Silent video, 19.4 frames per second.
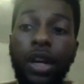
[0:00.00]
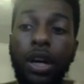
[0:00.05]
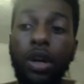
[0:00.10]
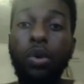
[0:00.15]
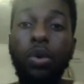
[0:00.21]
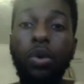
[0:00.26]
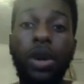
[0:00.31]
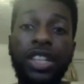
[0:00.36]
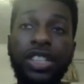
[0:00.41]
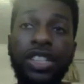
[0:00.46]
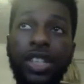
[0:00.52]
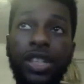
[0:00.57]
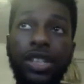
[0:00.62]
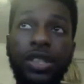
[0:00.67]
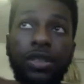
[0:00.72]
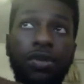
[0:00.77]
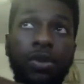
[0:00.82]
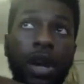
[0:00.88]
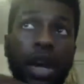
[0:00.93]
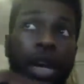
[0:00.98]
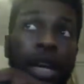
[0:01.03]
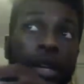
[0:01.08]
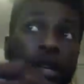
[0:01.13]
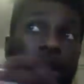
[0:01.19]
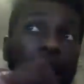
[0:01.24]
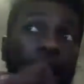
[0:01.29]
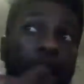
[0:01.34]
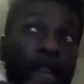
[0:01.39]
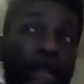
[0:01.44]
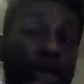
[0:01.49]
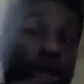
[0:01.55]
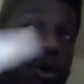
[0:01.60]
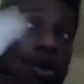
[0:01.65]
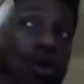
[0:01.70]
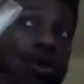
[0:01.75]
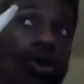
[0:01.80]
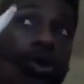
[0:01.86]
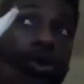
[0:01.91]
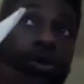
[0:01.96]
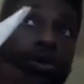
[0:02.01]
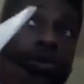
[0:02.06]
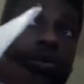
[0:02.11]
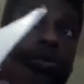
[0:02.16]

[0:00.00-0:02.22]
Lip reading: equations, right, that I showed you,